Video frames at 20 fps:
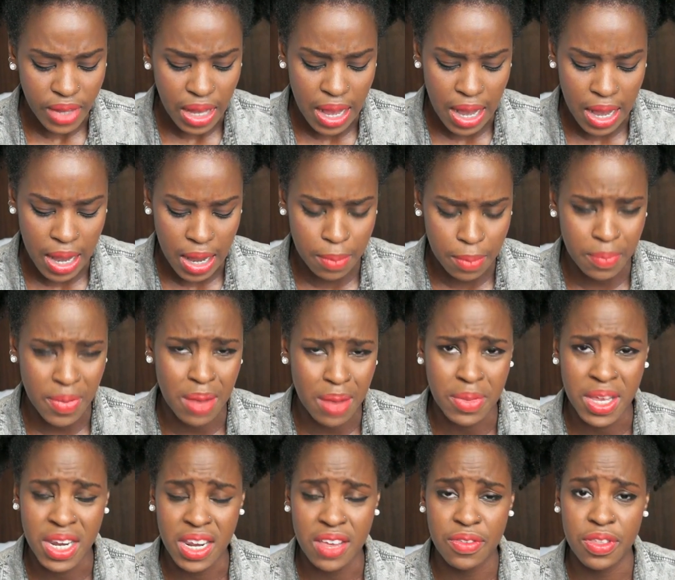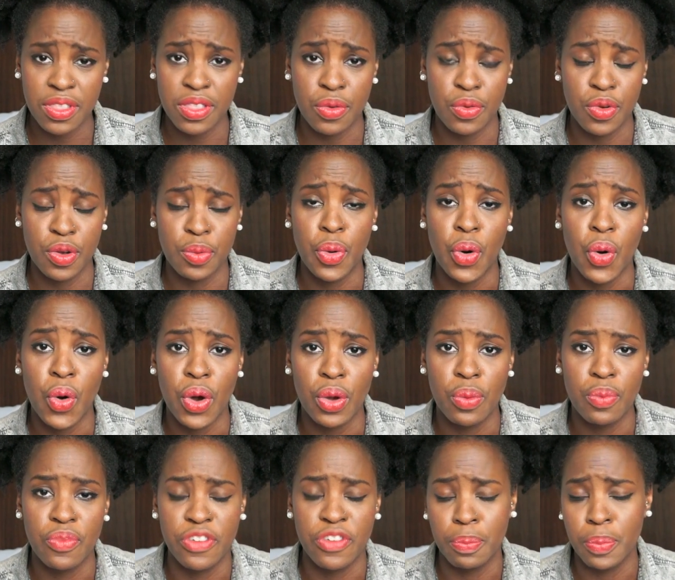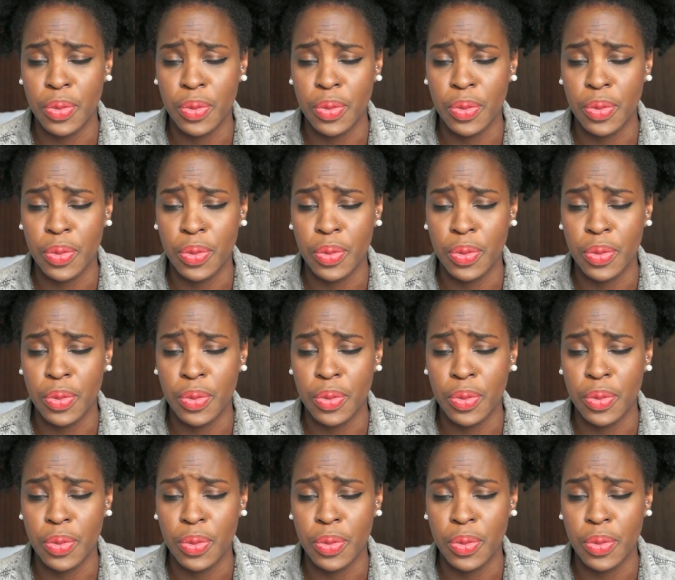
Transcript: I mean, even the rapport, the